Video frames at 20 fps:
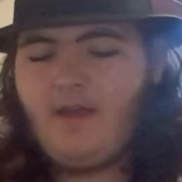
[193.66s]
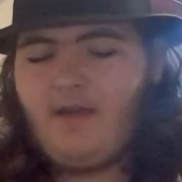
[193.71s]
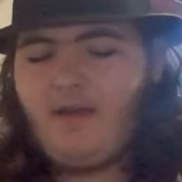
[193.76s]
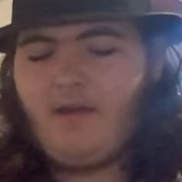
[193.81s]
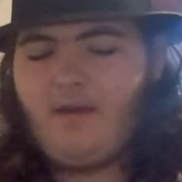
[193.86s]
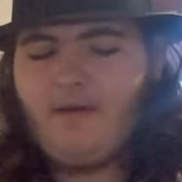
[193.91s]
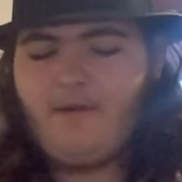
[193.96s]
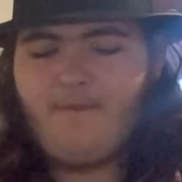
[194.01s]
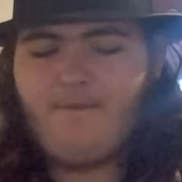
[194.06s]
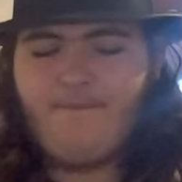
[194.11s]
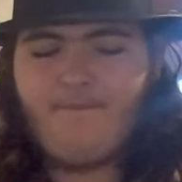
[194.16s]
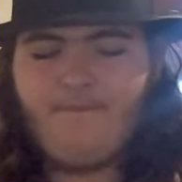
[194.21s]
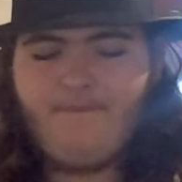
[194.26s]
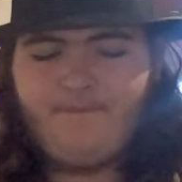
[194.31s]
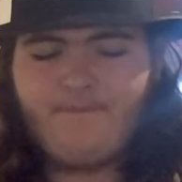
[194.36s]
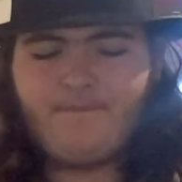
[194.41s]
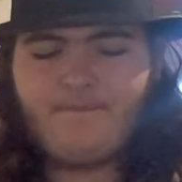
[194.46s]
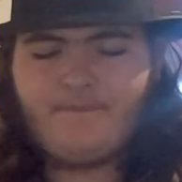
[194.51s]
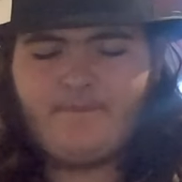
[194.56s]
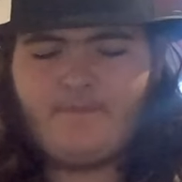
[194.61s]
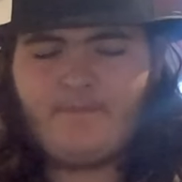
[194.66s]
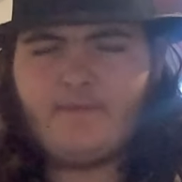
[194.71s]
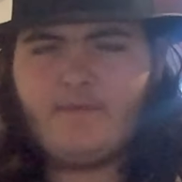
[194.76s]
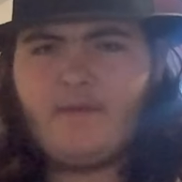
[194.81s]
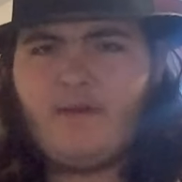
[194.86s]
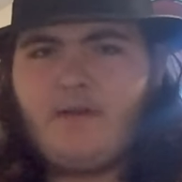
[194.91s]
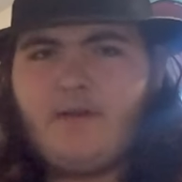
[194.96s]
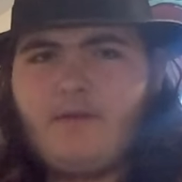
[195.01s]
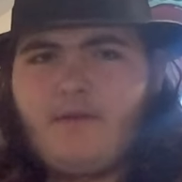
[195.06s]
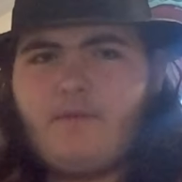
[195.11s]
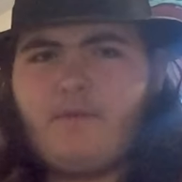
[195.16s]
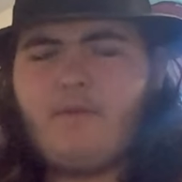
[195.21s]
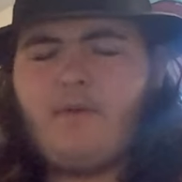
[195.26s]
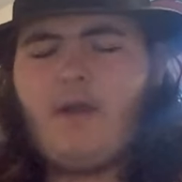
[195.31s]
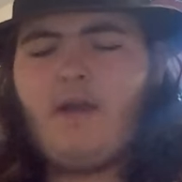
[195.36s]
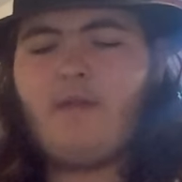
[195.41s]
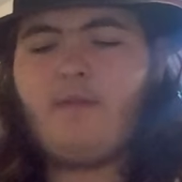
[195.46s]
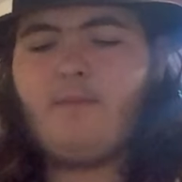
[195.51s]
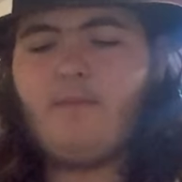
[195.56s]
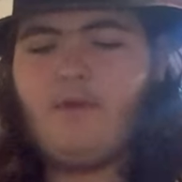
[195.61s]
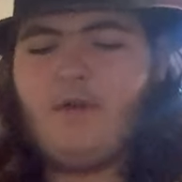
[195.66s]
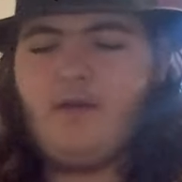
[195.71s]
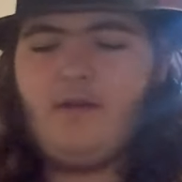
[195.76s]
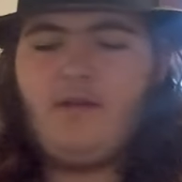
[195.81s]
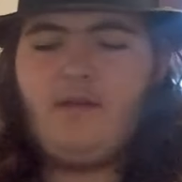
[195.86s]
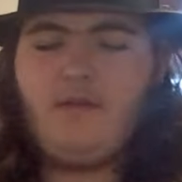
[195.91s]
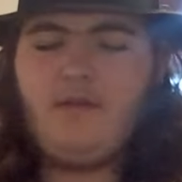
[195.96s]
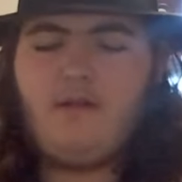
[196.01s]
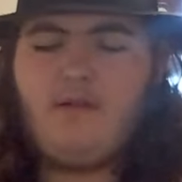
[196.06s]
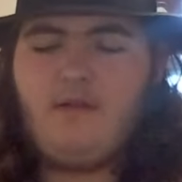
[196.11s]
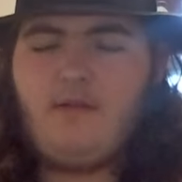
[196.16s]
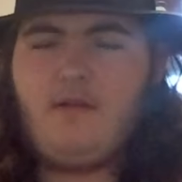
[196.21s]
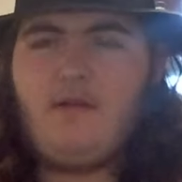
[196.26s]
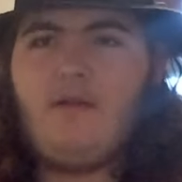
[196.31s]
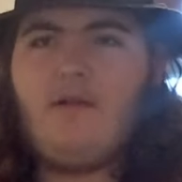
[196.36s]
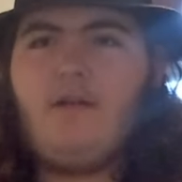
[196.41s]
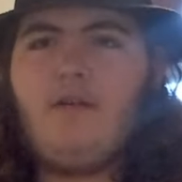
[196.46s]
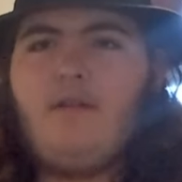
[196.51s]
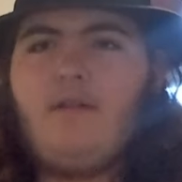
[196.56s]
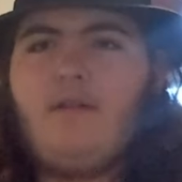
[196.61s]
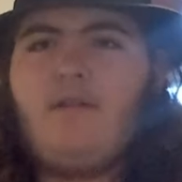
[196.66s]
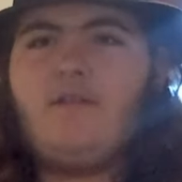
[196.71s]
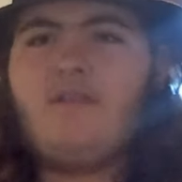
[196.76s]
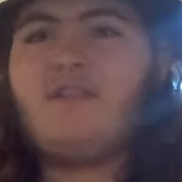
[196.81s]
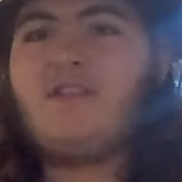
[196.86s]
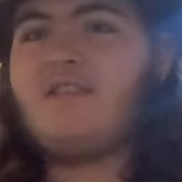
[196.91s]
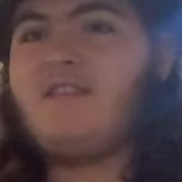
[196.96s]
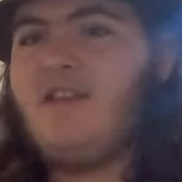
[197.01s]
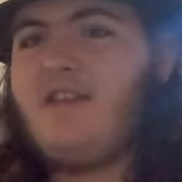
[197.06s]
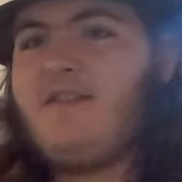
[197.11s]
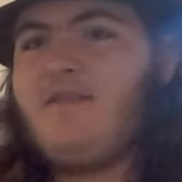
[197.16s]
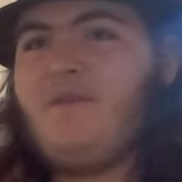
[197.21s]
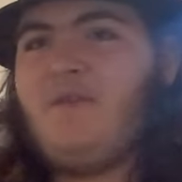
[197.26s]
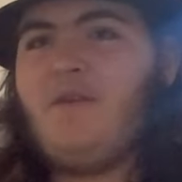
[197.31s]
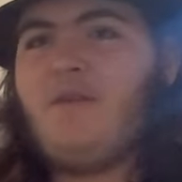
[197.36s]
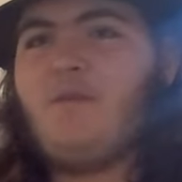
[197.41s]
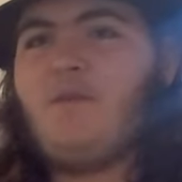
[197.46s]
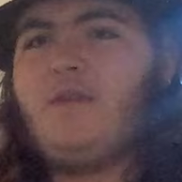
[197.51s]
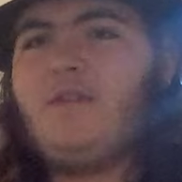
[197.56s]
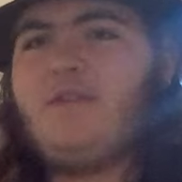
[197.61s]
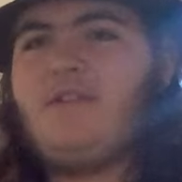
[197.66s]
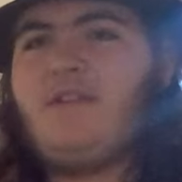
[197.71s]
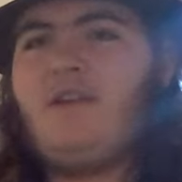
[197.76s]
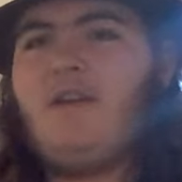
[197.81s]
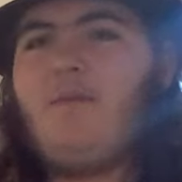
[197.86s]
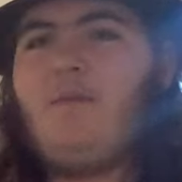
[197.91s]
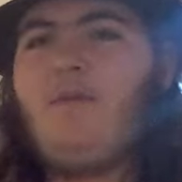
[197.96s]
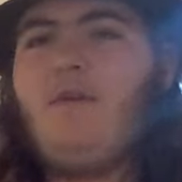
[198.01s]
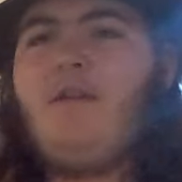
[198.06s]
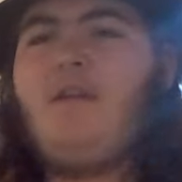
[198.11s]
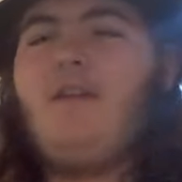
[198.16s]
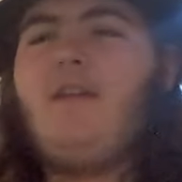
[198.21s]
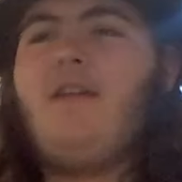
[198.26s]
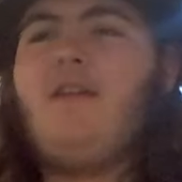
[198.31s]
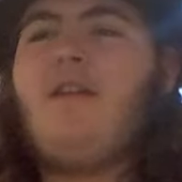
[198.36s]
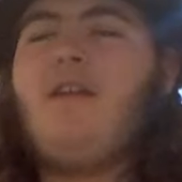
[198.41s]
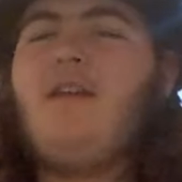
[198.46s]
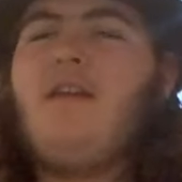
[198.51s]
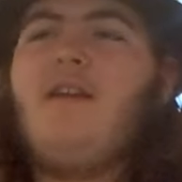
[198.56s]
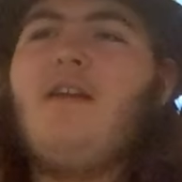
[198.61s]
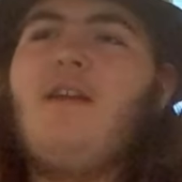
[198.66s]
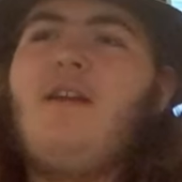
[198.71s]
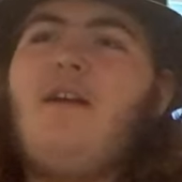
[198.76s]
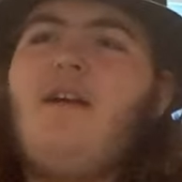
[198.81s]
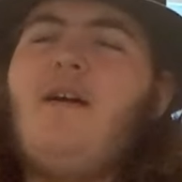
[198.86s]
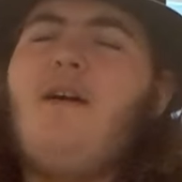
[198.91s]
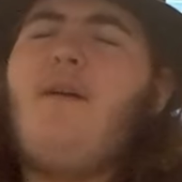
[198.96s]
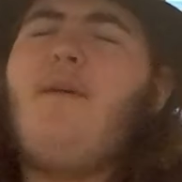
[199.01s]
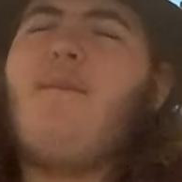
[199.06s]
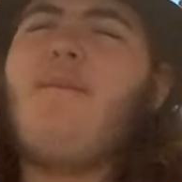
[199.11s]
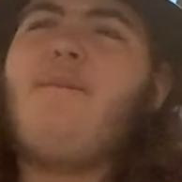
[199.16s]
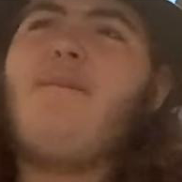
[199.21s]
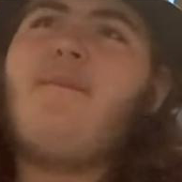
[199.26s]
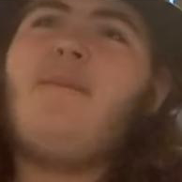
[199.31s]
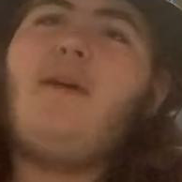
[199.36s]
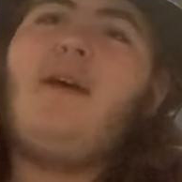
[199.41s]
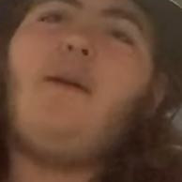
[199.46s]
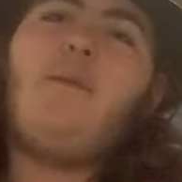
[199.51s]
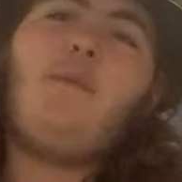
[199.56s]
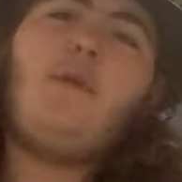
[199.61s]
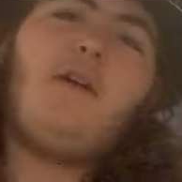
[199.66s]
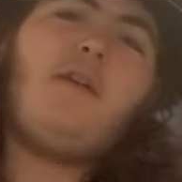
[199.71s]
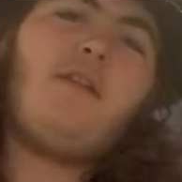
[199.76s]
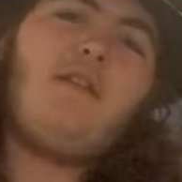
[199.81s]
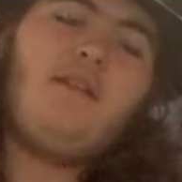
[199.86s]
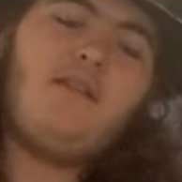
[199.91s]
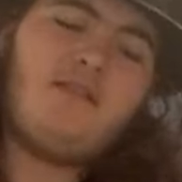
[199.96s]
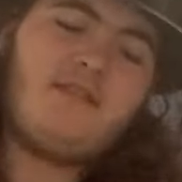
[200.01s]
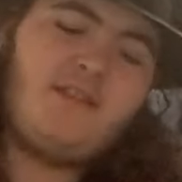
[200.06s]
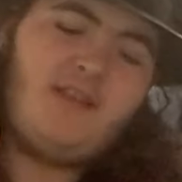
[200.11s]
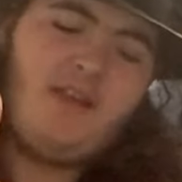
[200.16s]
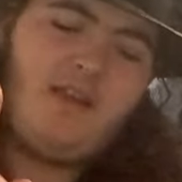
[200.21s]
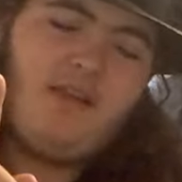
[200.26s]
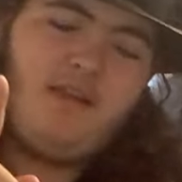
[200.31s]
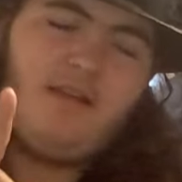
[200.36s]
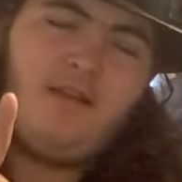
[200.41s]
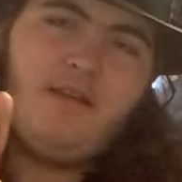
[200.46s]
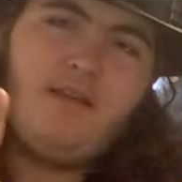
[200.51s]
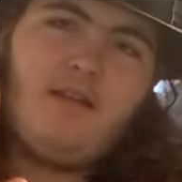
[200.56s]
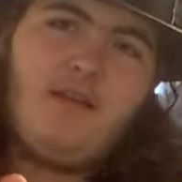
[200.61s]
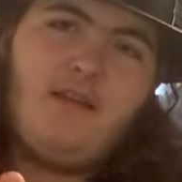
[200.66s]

um, Rathma successfully rizzed up. Um, I'm not gonna say